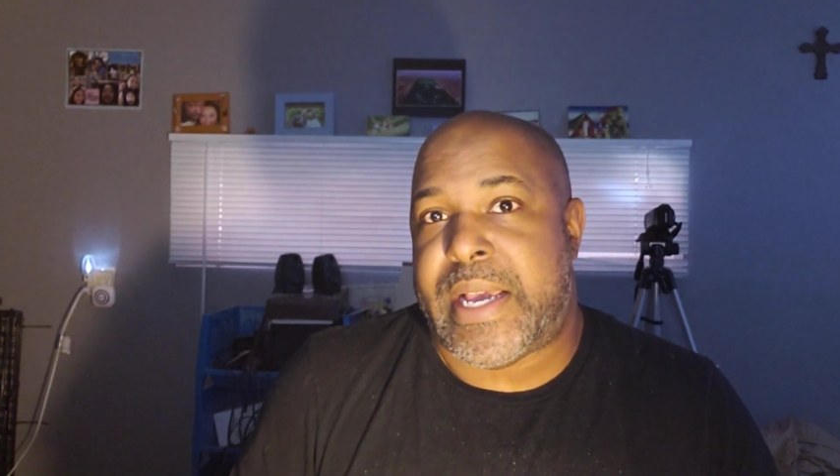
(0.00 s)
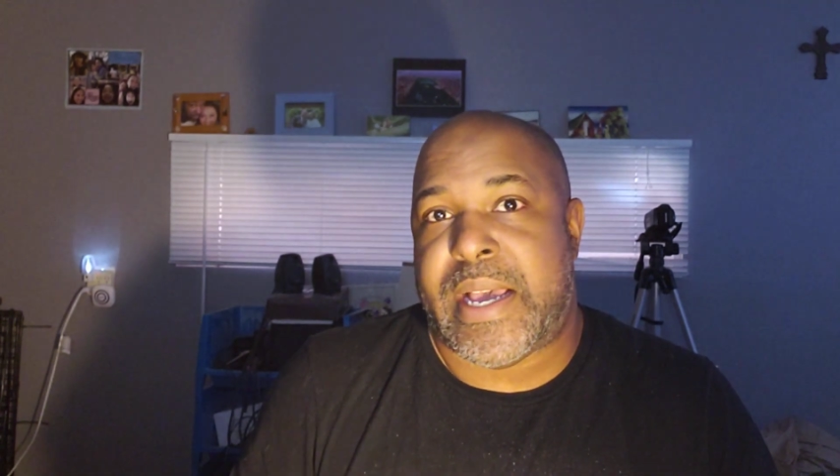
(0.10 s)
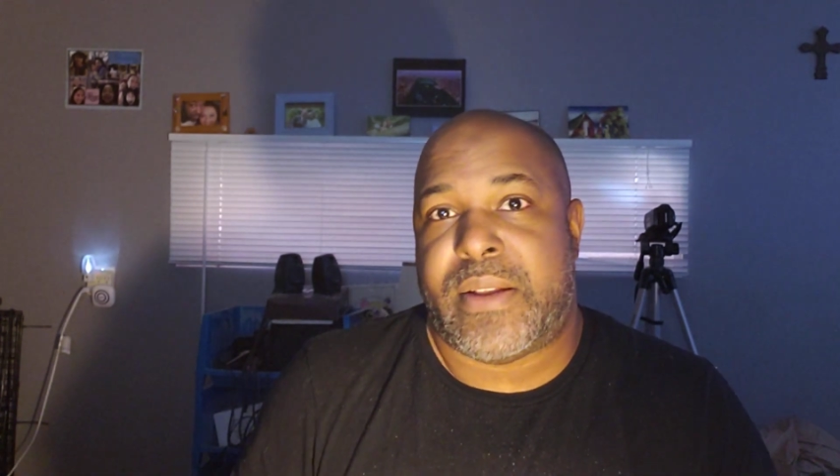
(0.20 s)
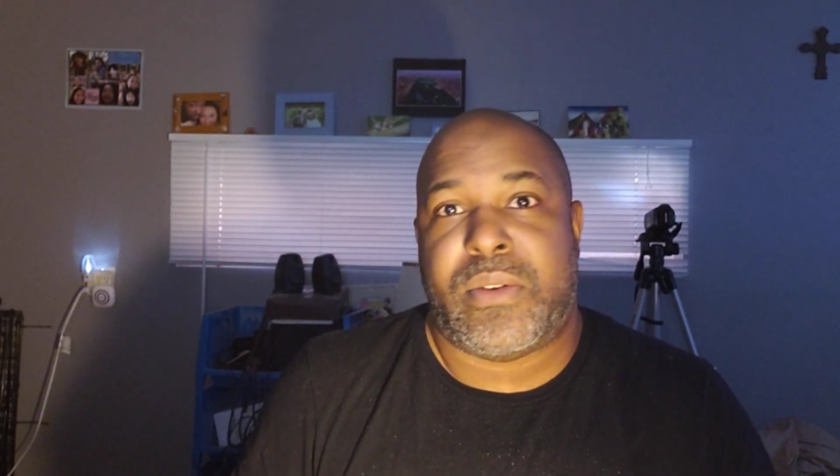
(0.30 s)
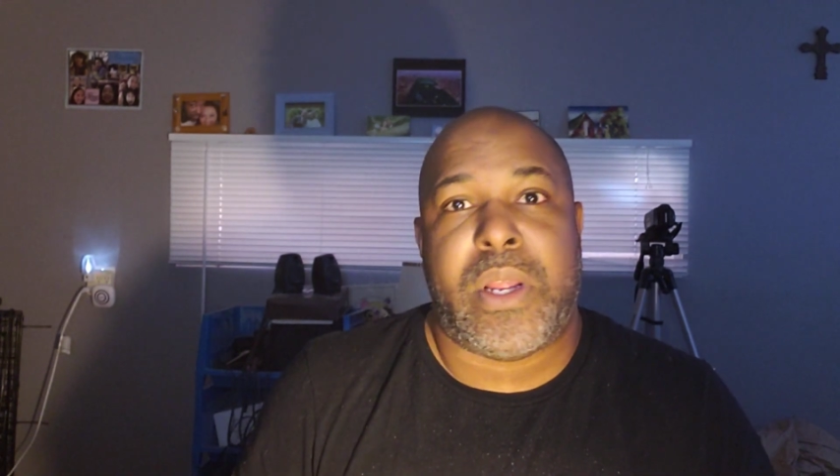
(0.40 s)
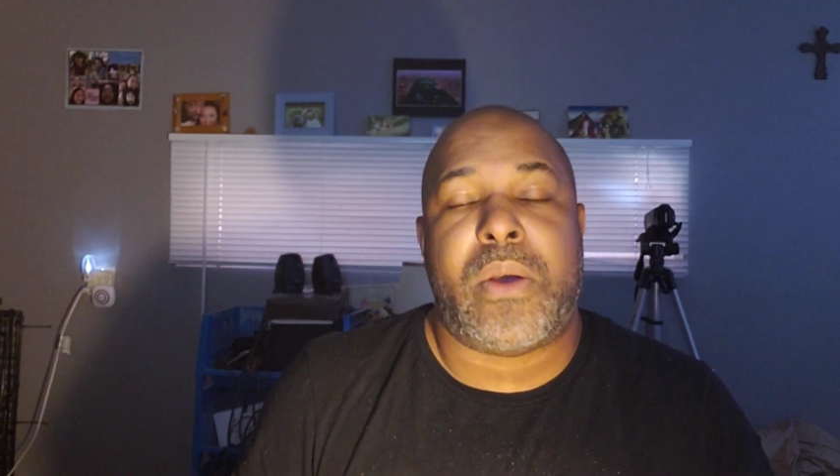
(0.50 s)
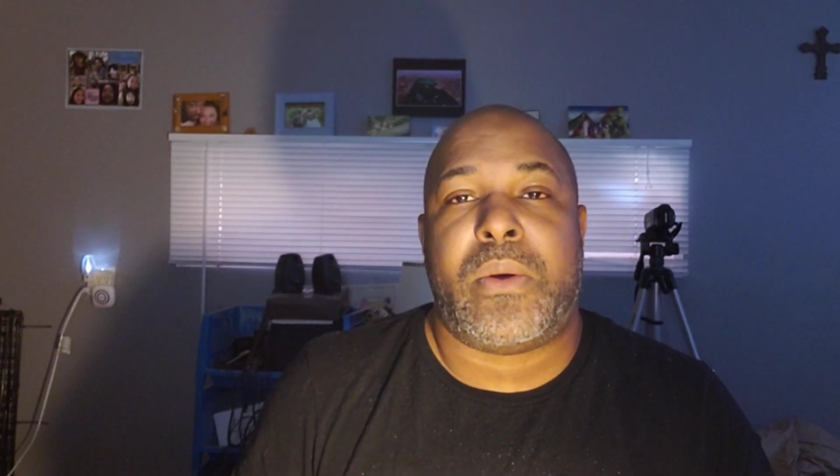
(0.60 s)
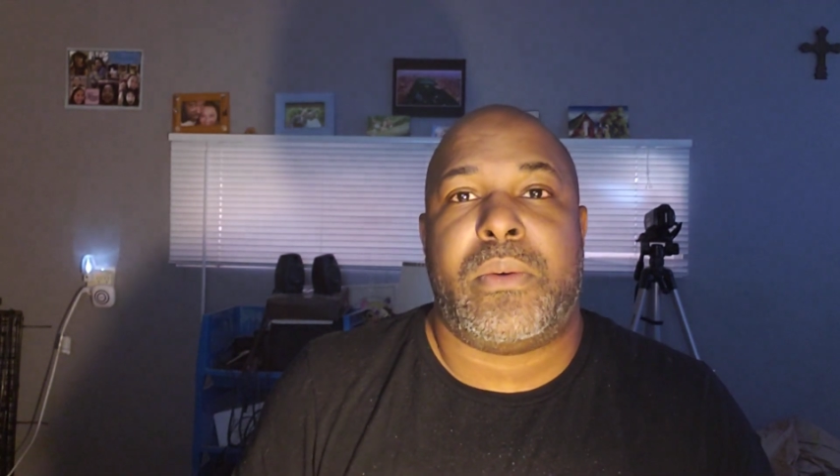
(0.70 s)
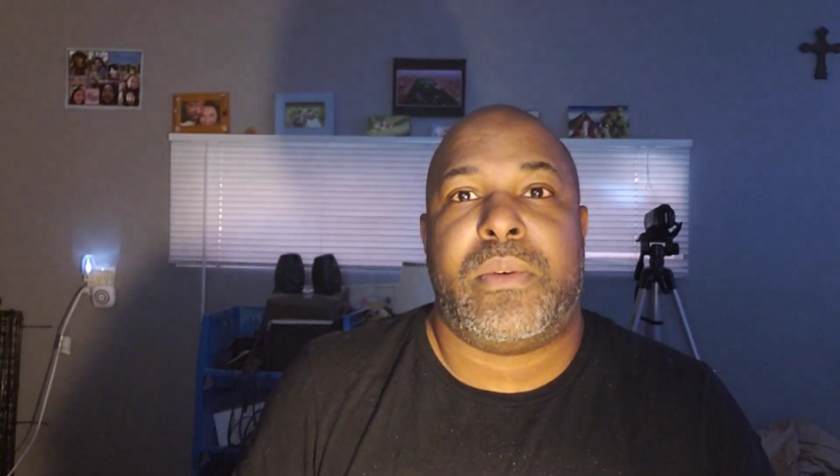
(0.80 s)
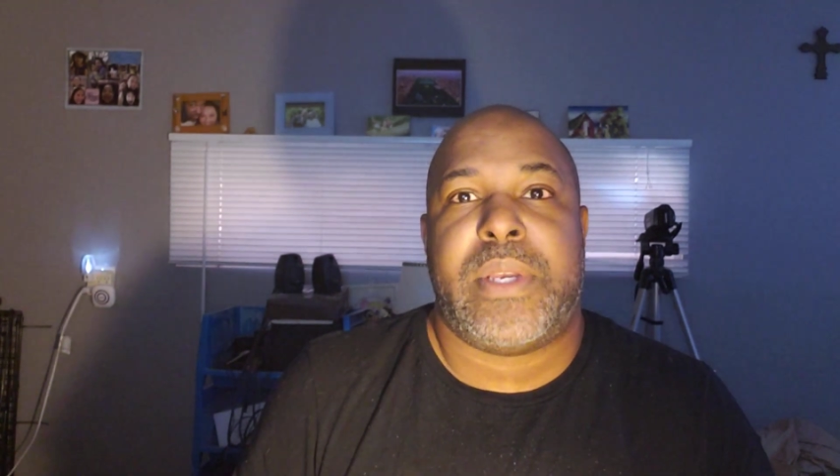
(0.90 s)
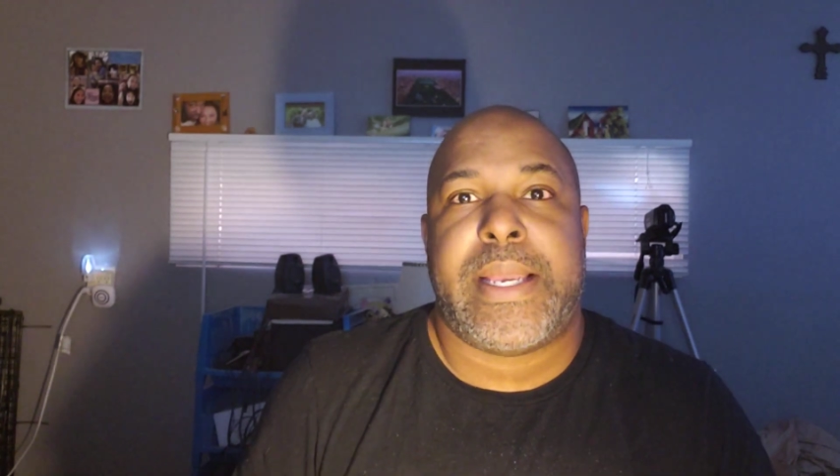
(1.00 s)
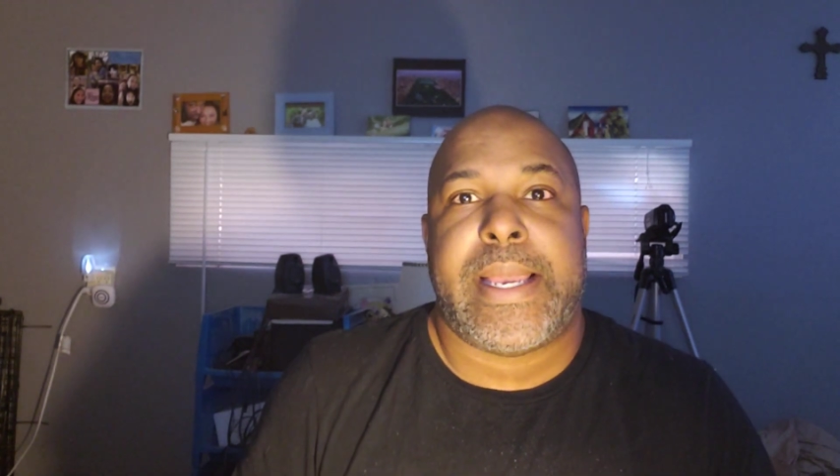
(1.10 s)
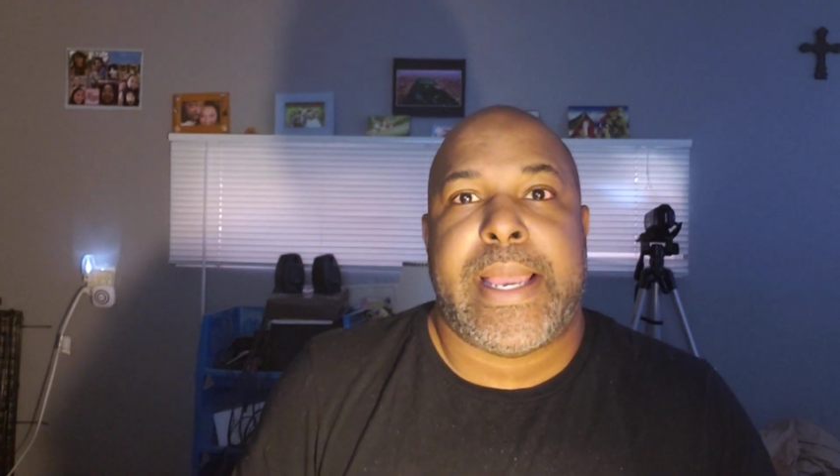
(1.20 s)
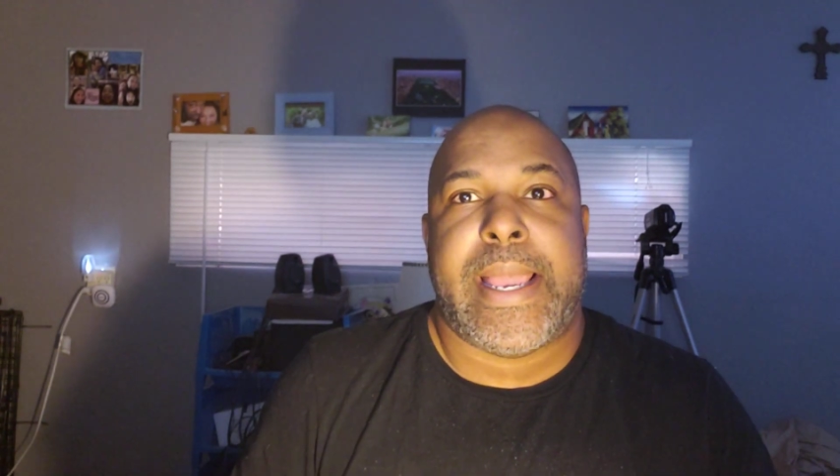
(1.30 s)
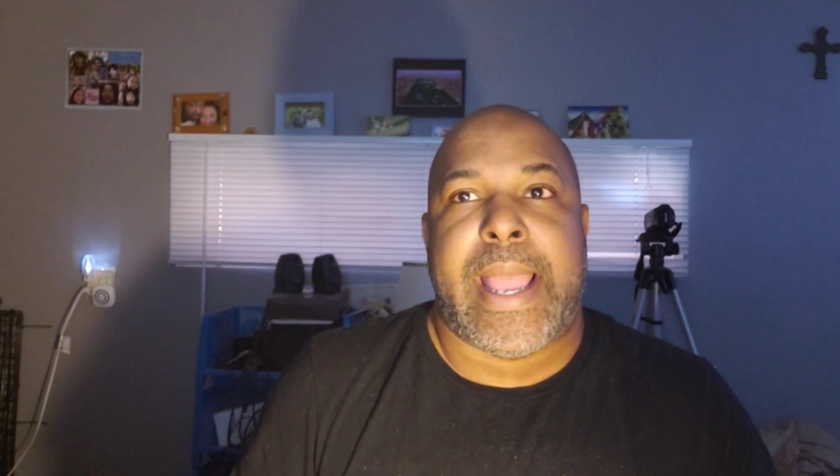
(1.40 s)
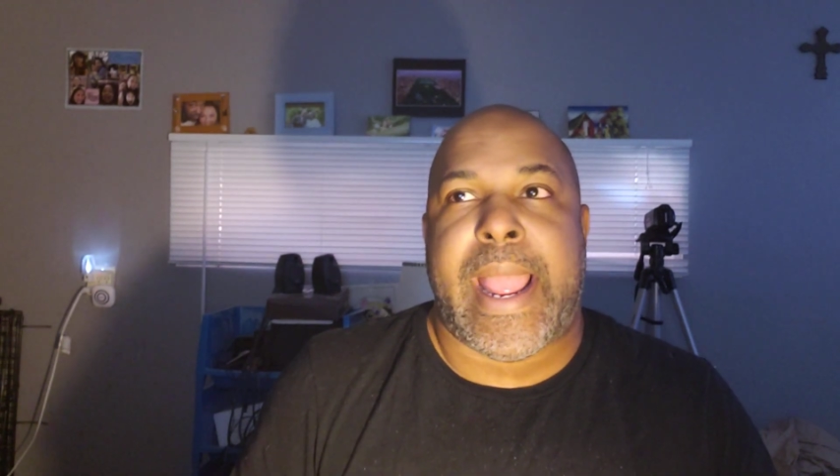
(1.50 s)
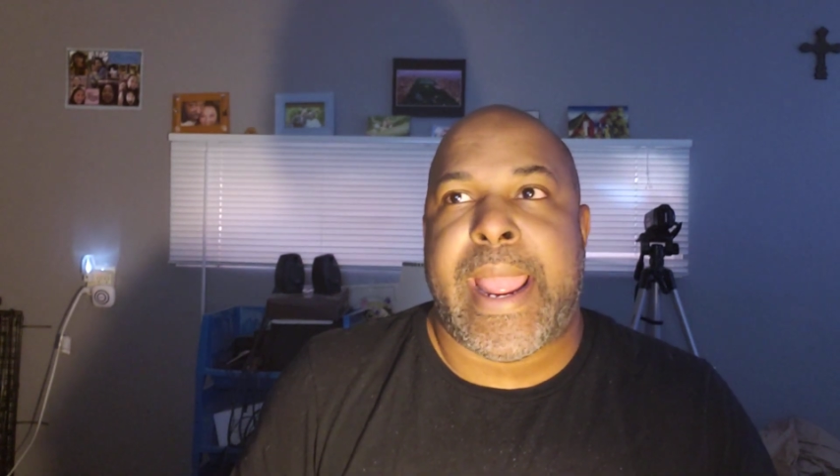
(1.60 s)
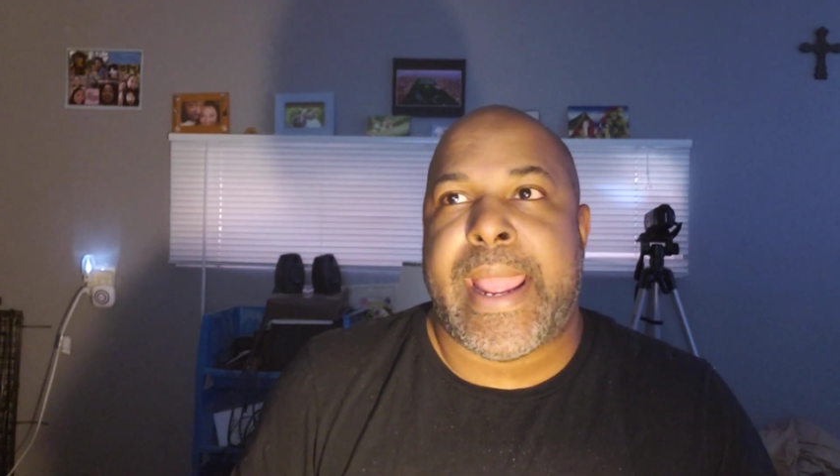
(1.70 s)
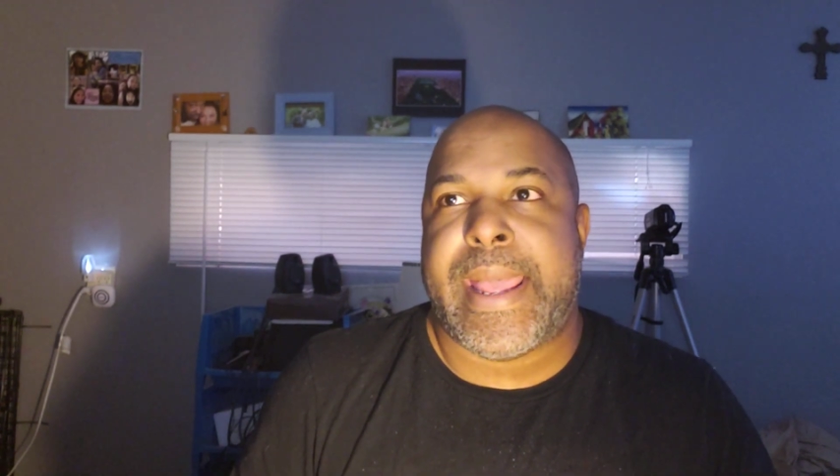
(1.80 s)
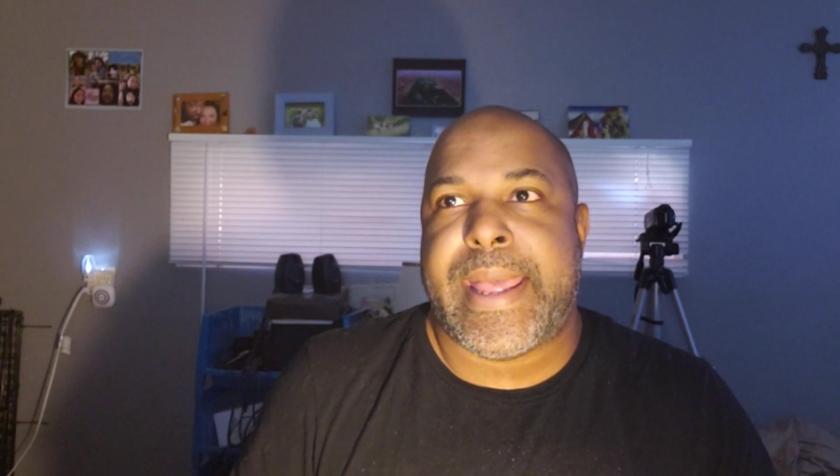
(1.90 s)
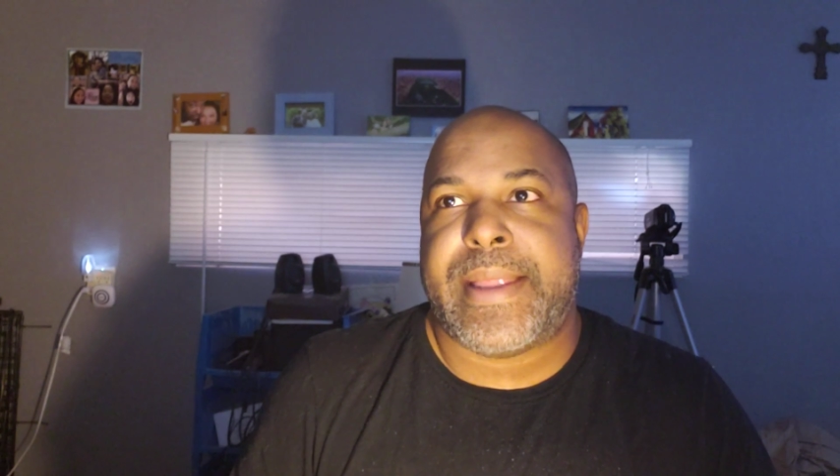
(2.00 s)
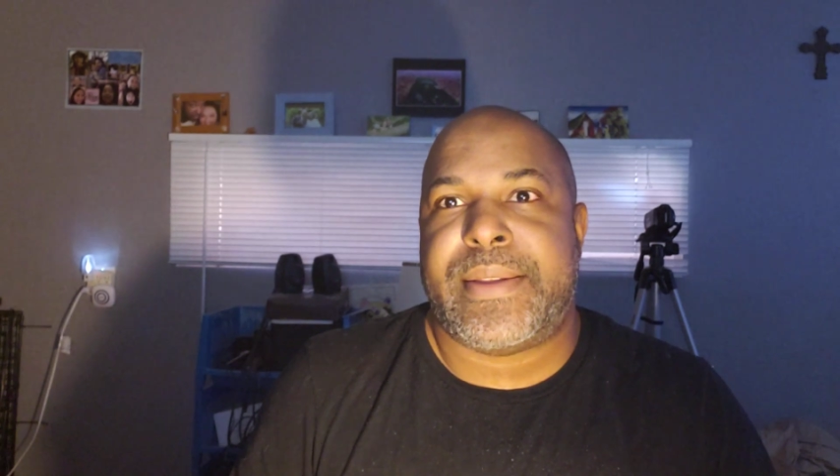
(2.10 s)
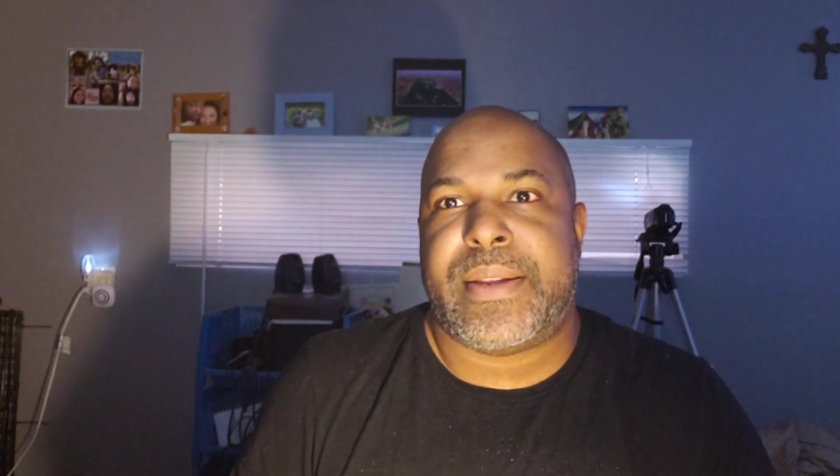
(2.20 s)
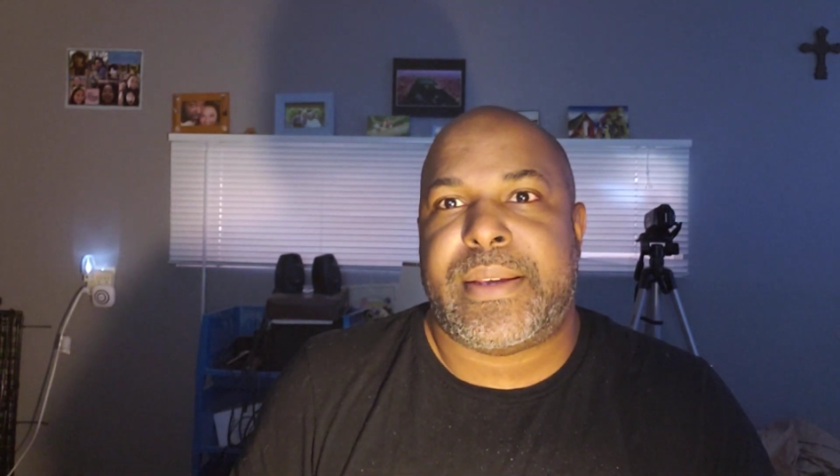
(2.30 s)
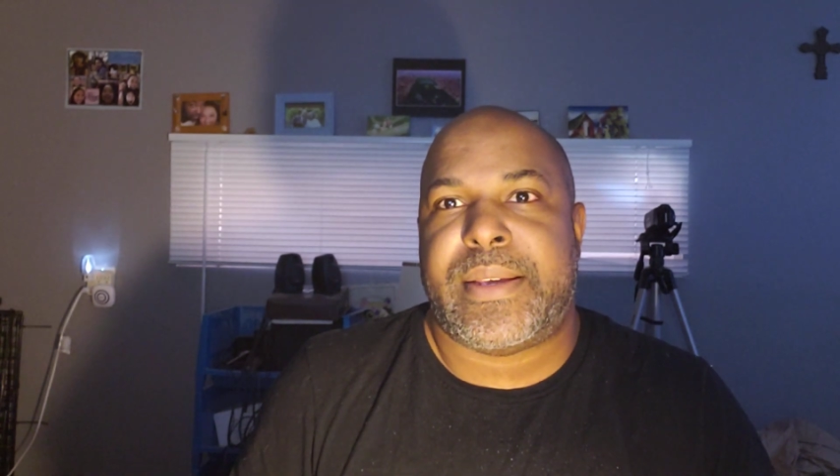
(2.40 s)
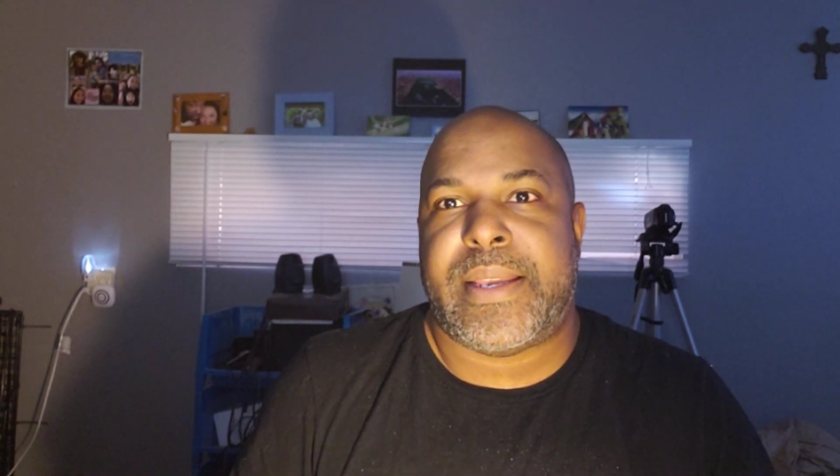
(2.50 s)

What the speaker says: I don't know. And